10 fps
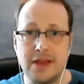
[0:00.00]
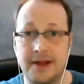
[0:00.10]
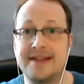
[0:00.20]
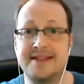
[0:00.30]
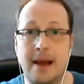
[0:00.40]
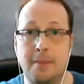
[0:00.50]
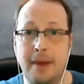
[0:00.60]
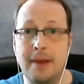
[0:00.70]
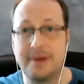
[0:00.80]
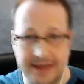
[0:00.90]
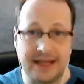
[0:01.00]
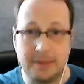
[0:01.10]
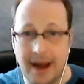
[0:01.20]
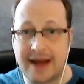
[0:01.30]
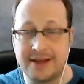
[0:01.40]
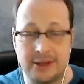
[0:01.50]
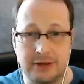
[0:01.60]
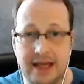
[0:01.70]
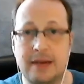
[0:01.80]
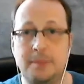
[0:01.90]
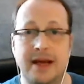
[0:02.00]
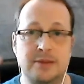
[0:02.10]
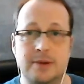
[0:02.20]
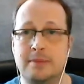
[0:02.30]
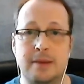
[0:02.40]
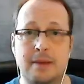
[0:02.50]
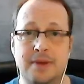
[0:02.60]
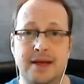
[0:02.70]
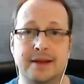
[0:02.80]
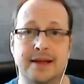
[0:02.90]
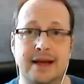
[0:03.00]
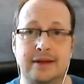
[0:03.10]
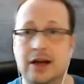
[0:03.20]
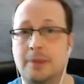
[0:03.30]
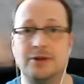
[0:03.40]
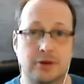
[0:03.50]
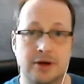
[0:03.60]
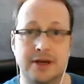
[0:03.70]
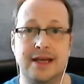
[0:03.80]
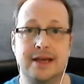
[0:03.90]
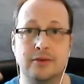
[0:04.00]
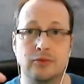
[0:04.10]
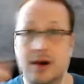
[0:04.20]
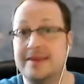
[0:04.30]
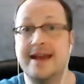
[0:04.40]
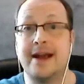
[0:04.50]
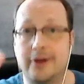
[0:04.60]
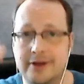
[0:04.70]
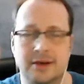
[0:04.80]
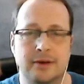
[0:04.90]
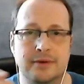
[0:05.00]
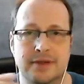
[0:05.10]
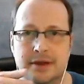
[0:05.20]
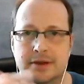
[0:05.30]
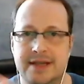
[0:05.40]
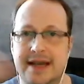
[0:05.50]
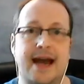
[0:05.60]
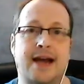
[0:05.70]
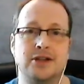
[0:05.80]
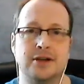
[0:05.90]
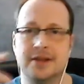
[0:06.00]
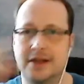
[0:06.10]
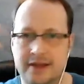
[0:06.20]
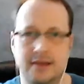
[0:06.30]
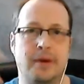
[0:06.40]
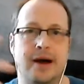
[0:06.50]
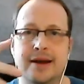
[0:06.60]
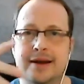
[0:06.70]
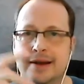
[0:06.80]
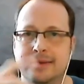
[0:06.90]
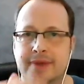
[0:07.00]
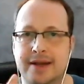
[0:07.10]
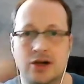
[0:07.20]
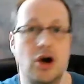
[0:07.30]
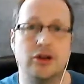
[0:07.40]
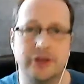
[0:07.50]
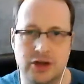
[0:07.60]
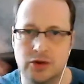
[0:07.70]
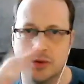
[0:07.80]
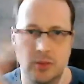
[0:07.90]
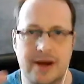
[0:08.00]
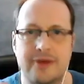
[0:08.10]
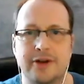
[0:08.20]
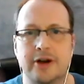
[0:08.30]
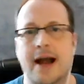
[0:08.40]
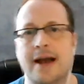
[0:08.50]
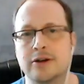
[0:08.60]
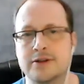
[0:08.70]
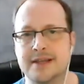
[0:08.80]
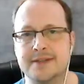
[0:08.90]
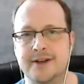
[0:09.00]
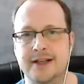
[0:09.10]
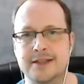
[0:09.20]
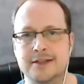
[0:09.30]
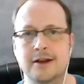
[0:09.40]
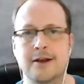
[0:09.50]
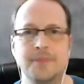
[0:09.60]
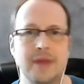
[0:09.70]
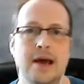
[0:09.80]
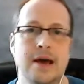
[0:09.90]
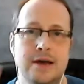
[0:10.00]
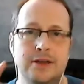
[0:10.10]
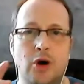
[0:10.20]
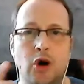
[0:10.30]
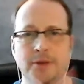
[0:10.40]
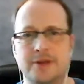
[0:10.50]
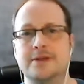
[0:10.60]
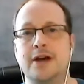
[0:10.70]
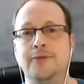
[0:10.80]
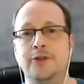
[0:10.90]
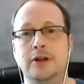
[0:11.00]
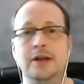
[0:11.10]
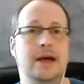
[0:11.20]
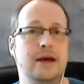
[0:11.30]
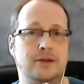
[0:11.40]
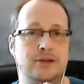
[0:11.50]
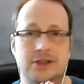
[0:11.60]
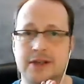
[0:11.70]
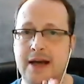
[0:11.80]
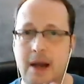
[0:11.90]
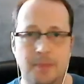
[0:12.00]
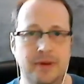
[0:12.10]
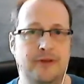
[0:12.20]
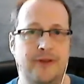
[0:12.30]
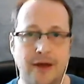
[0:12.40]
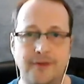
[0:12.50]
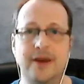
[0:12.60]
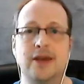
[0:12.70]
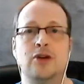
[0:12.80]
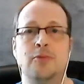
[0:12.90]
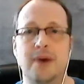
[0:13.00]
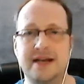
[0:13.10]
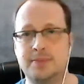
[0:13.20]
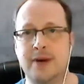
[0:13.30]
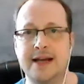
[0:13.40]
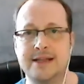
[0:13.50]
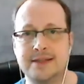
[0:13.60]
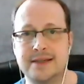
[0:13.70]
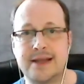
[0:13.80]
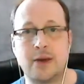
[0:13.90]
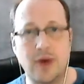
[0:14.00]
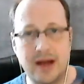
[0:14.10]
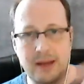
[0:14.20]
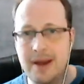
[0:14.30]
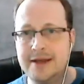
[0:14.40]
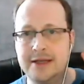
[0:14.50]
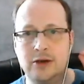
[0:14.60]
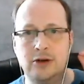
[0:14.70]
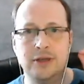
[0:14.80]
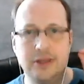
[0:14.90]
The next step might be a link back to your landing page, but it might be like the opportunity right there to take action, to click the button and call you or whatever your sales funnel is. So I hope this is helpful. Just a couple of FAQ best practices. I recommend you